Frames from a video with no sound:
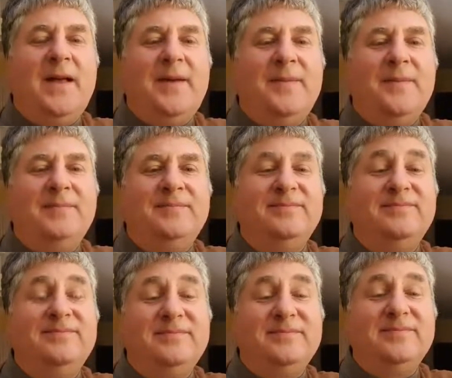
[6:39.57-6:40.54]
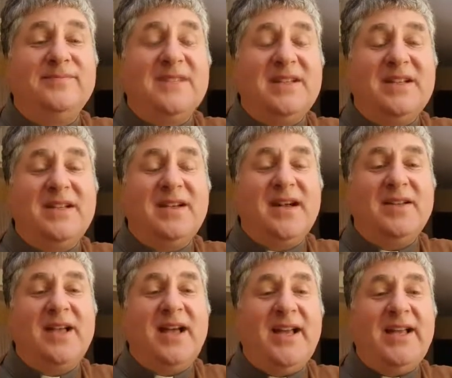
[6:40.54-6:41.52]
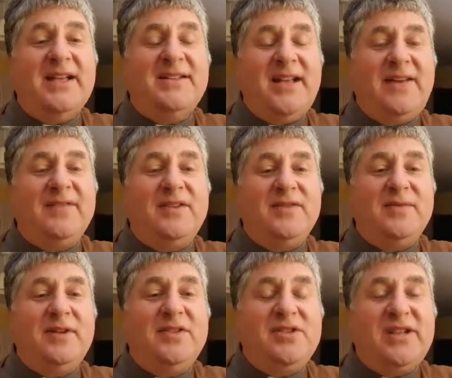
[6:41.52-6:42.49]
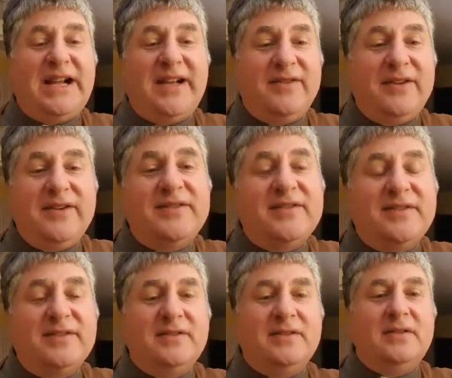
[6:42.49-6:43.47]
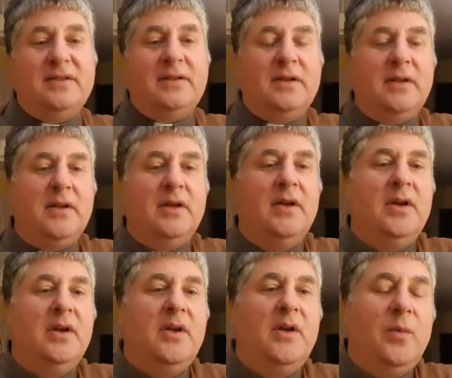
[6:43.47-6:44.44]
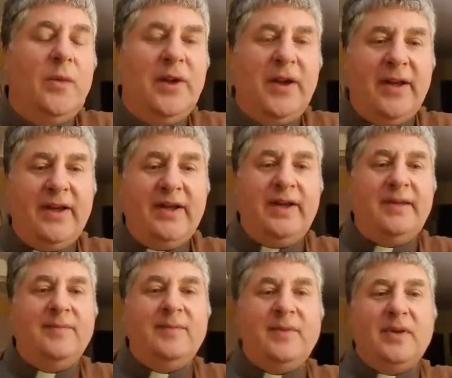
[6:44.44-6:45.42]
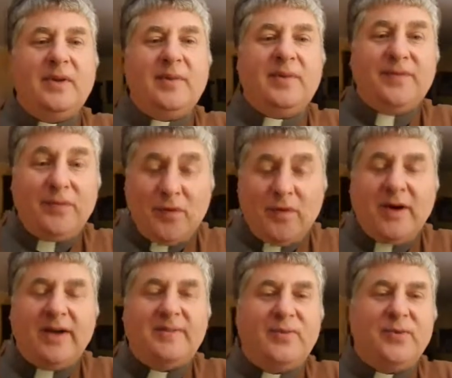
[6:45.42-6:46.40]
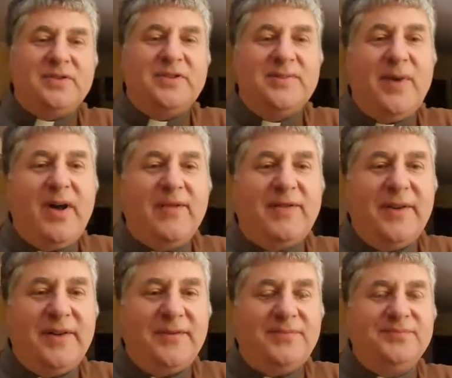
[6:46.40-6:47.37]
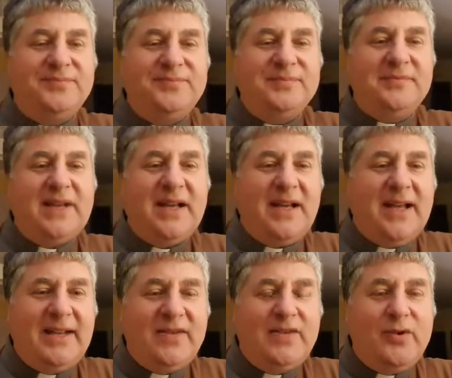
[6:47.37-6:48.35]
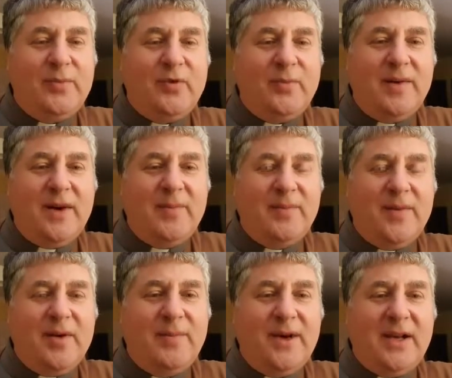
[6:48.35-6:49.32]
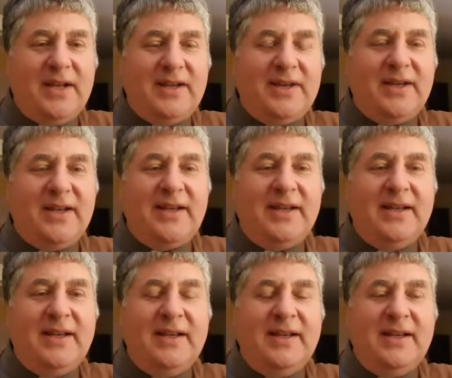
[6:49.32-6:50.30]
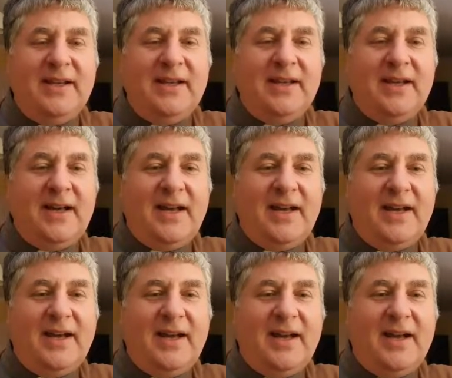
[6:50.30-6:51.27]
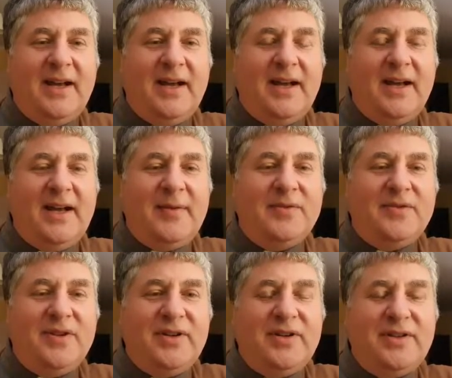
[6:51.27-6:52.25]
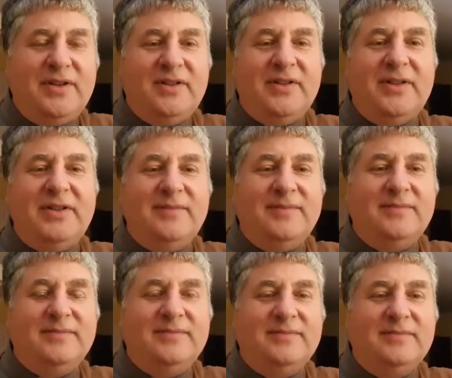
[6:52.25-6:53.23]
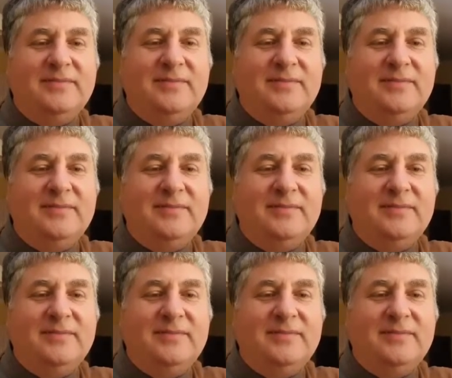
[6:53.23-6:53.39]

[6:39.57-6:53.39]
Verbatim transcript: um, I, I guess I have to use the word shallowness, when I, um, before I bought a smartphone, I had a normal mobile and I, I, I was on a, um,